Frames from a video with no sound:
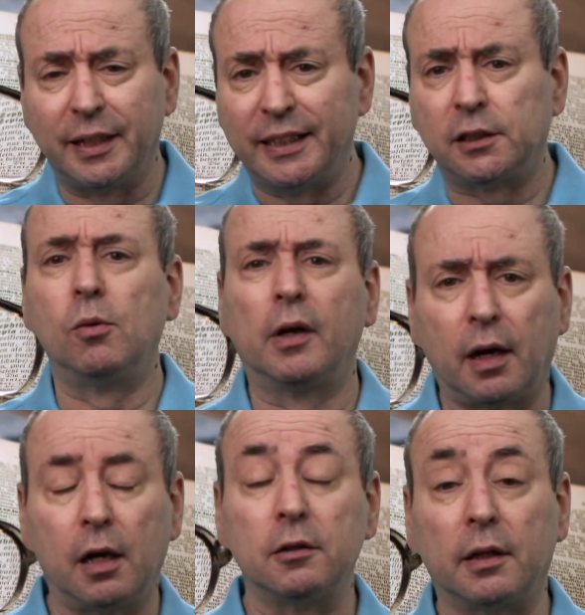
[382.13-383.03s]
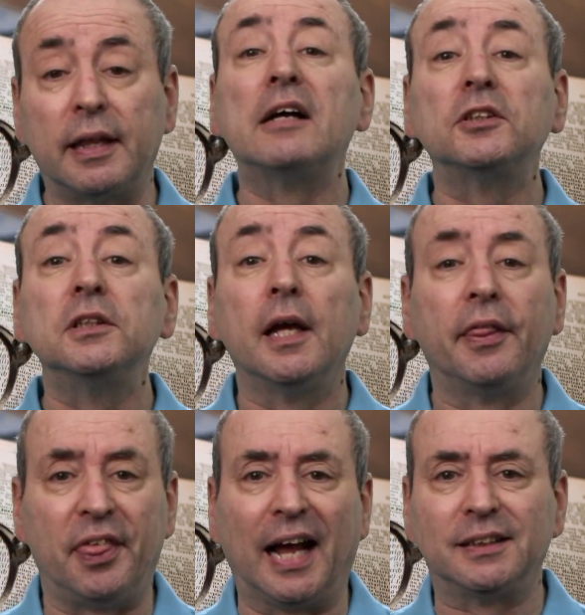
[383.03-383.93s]
Let's call it 100,000.
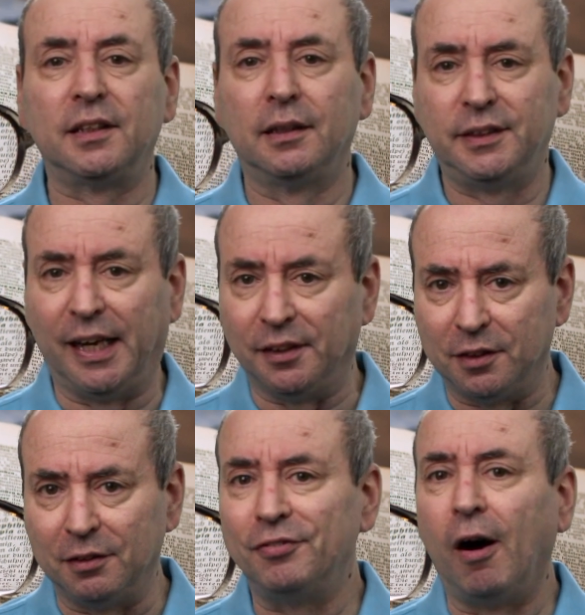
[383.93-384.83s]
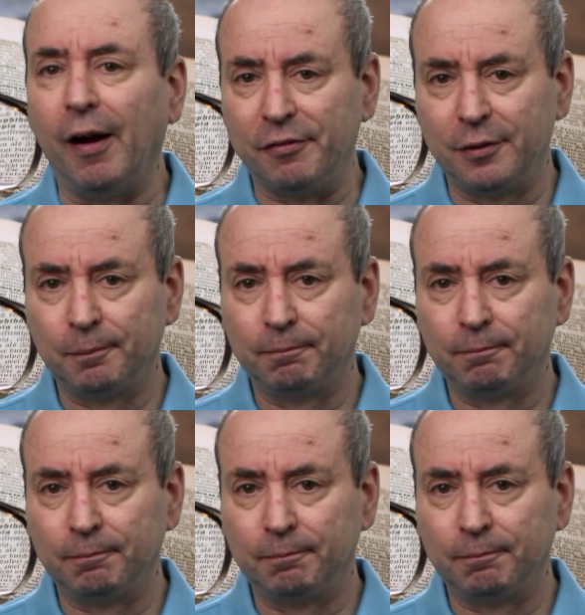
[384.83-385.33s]
That's 10 to the 5.